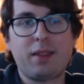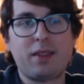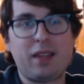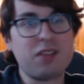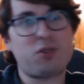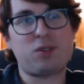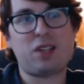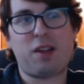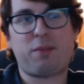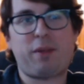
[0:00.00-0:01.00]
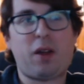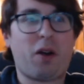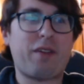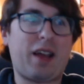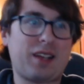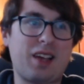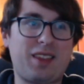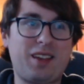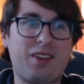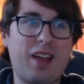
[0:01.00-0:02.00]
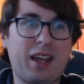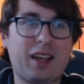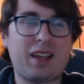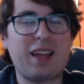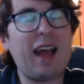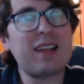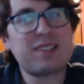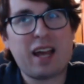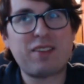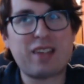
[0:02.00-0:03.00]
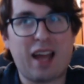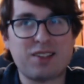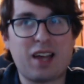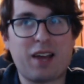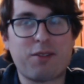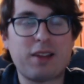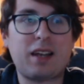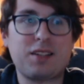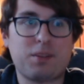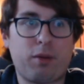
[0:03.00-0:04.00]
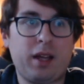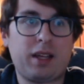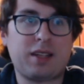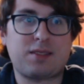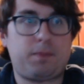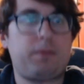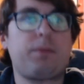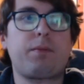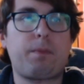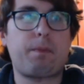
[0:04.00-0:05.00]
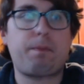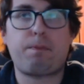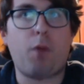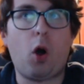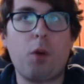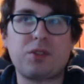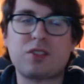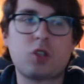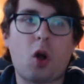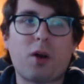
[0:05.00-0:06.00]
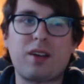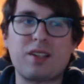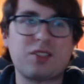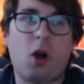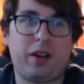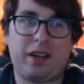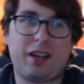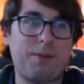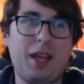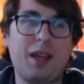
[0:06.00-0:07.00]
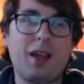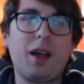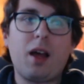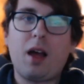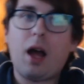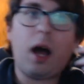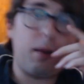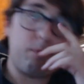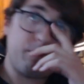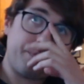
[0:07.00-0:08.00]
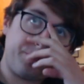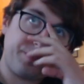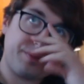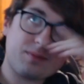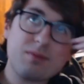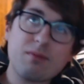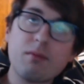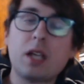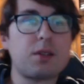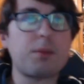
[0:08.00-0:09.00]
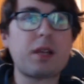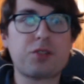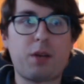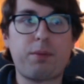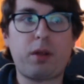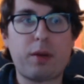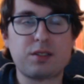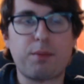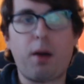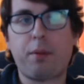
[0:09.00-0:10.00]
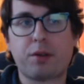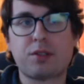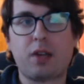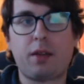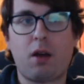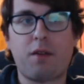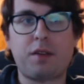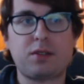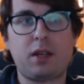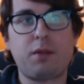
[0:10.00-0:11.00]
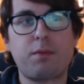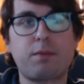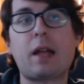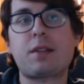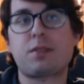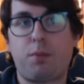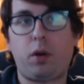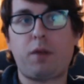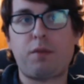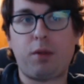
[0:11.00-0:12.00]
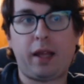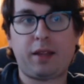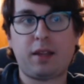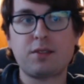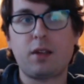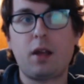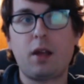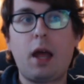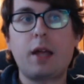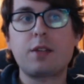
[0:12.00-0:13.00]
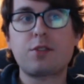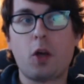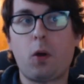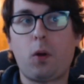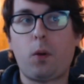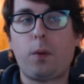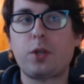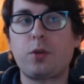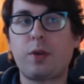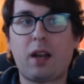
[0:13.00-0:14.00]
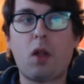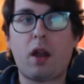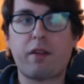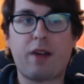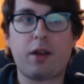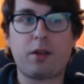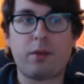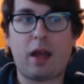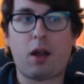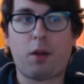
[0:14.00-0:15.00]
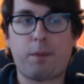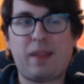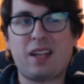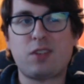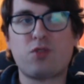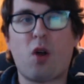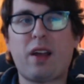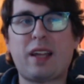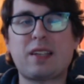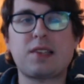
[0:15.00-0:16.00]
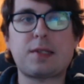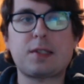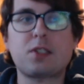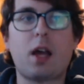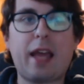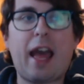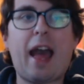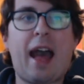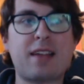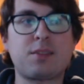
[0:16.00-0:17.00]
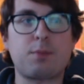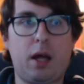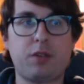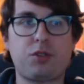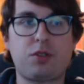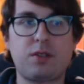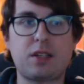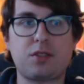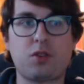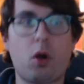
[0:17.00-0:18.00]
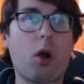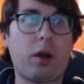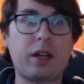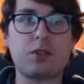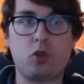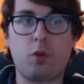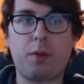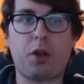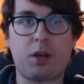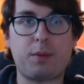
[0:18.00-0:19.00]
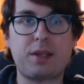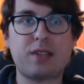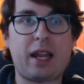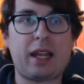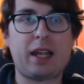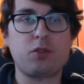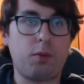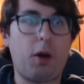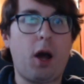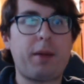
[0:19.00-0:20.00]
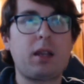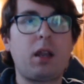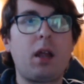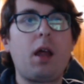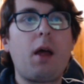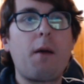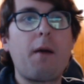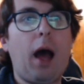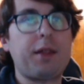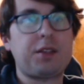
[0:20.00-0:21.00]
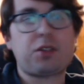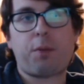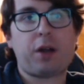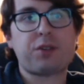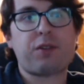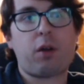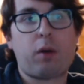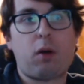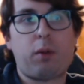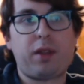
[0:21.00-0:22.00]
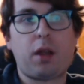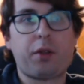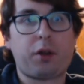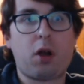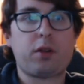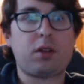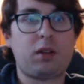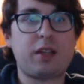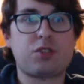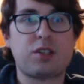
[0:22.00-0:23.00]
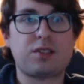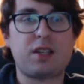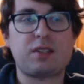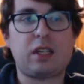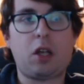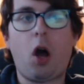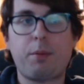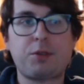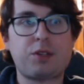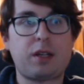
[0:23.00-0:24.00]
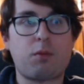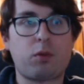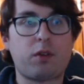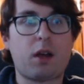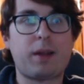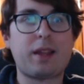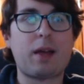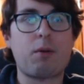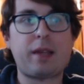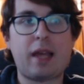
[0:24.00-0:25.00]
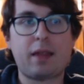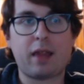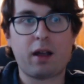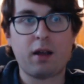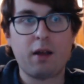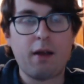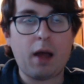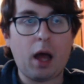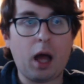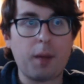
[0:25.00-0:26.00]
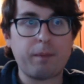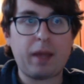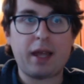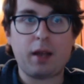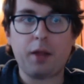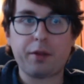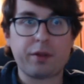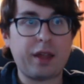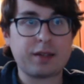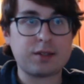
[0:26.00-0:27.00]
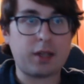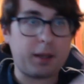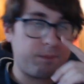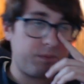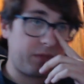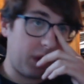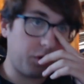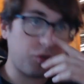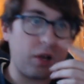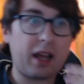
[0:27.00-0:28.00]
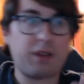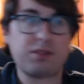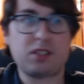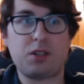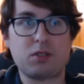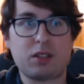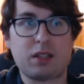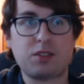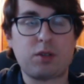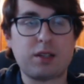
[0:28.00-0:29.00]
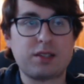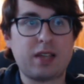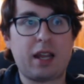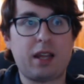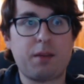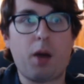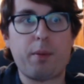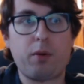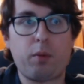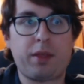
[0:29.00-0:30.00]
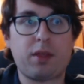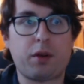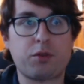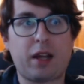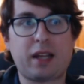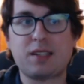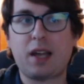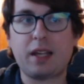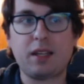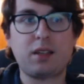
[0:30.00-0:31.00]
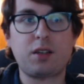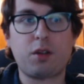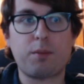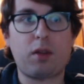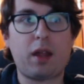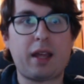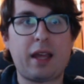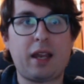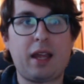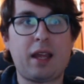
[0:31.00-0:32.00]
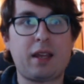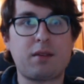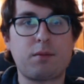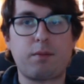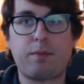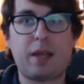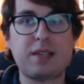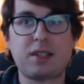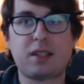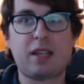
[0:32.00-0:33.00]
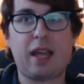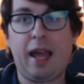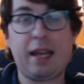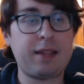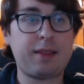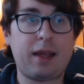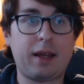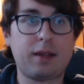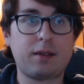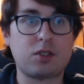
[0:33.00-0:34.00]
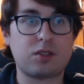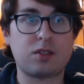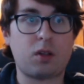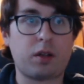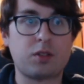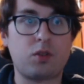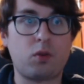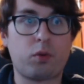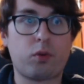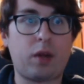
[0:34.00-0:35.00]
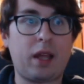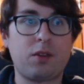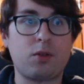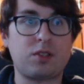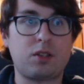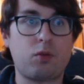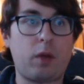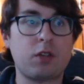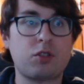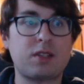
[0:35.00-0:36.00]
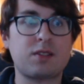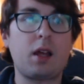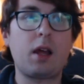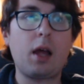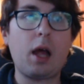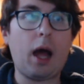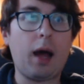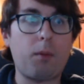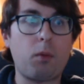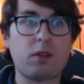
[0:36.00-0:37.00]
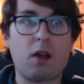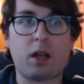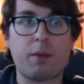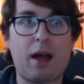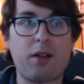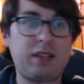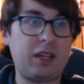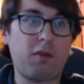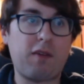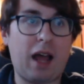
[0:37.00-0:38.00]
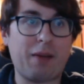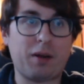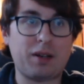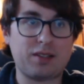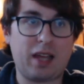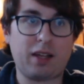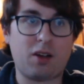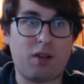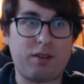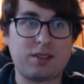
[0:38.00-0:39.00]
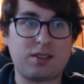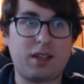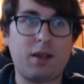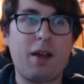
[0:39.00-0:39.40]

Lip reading: The issue is that you have to play Artifact Scythe in your deck. It's kind of a downside, right? That is a brick. It's almost as Garnet as Garnet can be. Some decks are going to play ways to pop their Scythe, obviously. That's the point of you playing this. So you get a lot of value there that drawing it doesn't suck as much, since you're already assuming you're going to be setting it to pop it. This card pairs very well with another card on the list just as an option. We'll talk about that when we get there. And other things like Thunder Dragon, I've seen using this. You can set it, pop it with Thunder Dragon Titan. You can play it in basically anything, just as long as you create those situations. We'll talk about Needle Fiber in a second, obviously.